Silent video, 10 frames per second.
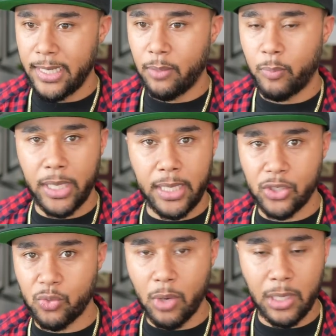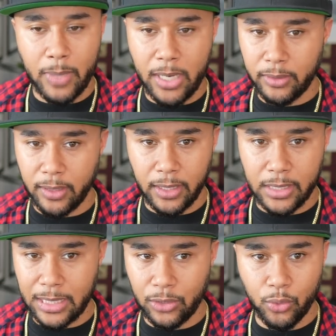paying a small amount. I think it's
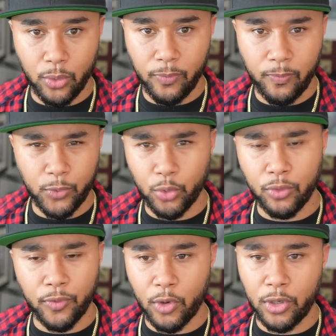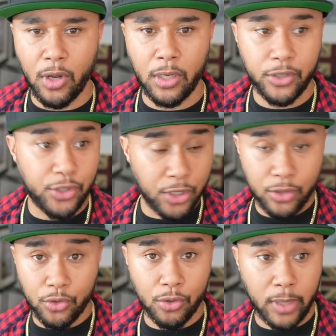like $2 to $4 just
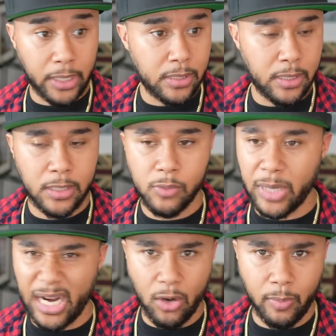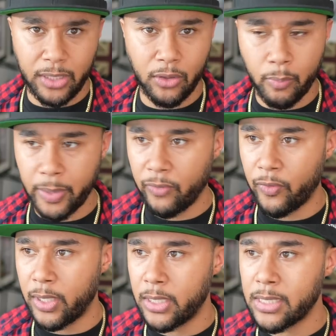to showcase this, but I normally don't pay for
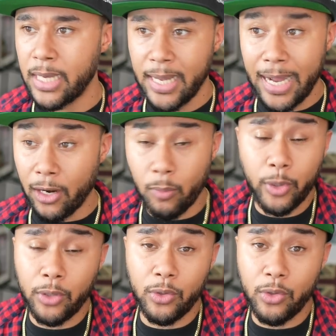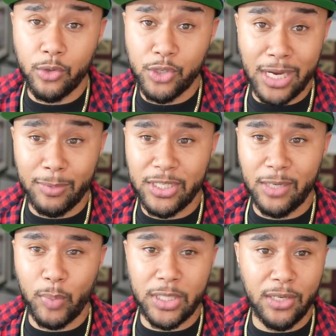this. I normally don't use
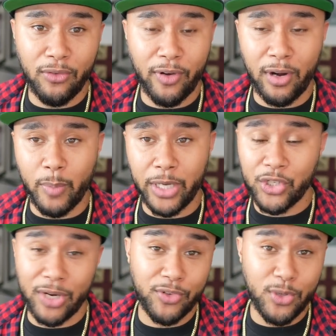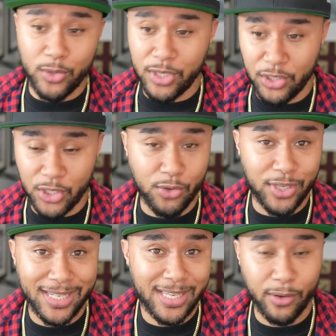ChatGPT very much. I've used it just to
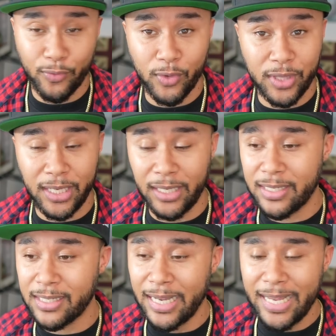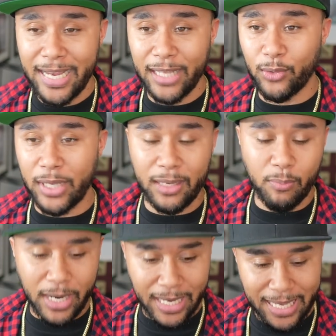test out a few things and to get
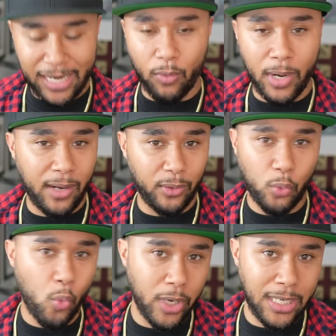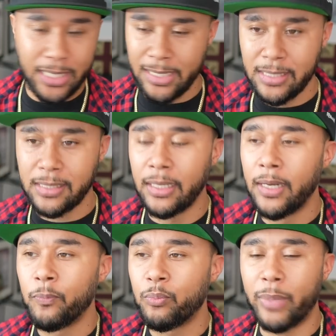my head around what it is,
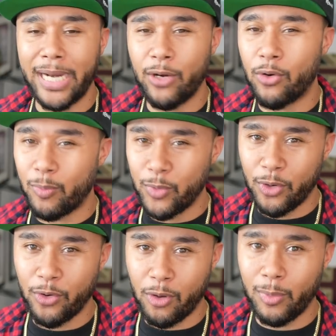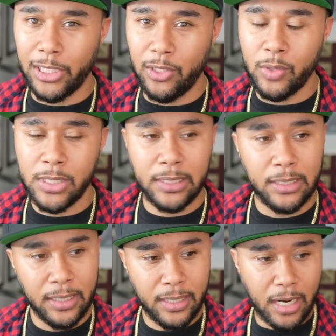but I don't normally use it.
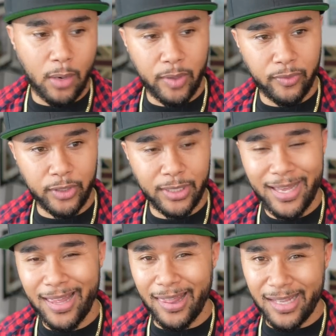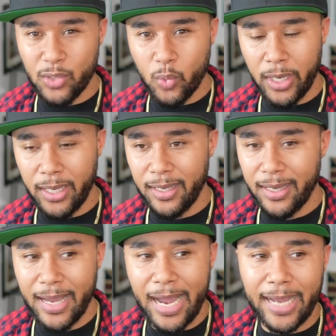However, this way
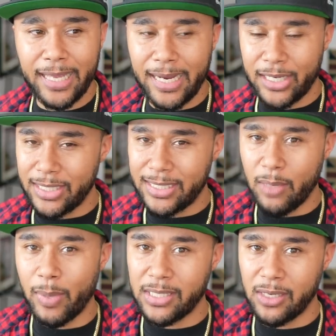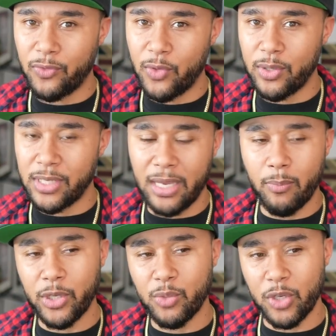I can actually see myself using it
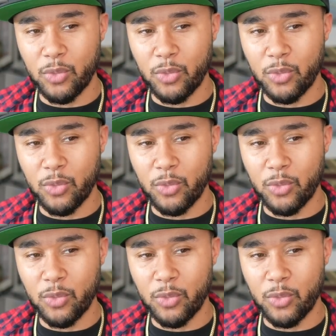much, much